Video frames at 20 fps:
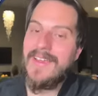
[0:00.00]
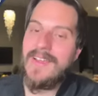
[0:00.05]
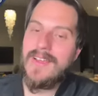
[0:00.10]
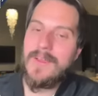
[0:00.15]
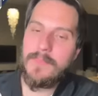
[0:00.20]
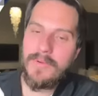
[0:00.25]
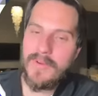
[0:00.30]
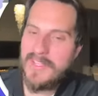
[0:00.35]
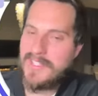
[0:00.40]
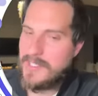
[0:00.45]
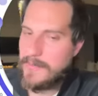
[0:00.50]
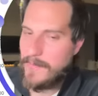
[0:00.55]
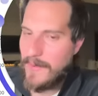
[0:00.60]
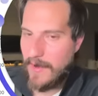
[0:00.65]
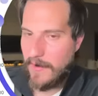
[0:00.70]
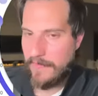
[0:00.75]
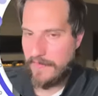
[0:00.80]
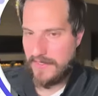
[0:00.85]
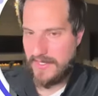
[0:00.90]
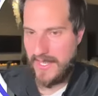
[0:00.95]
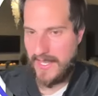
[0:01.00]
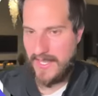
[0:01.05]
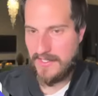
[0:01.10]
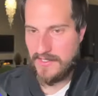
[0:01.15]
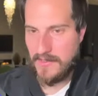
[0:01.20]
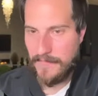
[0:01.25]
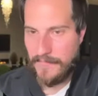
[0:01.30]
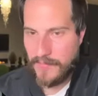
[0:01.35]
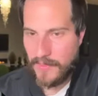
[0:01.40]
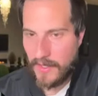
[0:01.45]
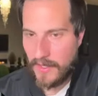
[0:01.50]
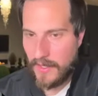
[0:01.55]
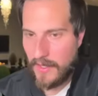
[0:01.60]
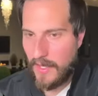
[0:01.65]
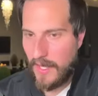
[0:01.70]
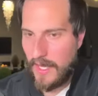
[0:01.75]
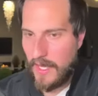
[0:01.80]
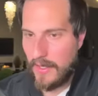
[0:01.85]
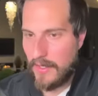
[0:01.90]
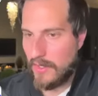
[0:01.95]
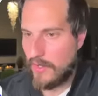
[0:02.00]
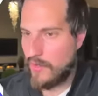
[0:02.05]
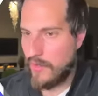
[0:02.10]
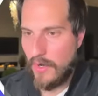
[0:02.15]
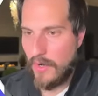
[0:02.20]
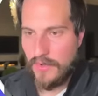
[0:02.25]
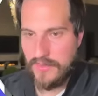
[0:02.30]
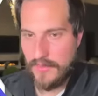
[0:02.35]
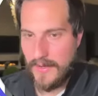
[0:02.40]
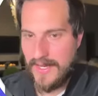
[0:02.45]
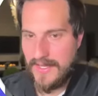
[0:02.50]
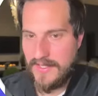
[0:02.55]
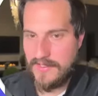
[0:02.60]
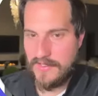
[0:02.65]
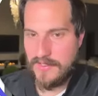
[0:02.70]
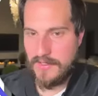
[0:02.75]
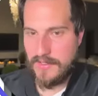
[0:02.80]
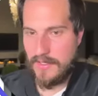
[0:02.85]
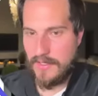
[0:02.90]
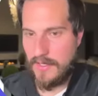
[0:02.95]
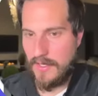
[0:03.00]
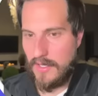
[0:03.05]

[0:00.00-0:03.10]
Pricing power for days. Growth rates,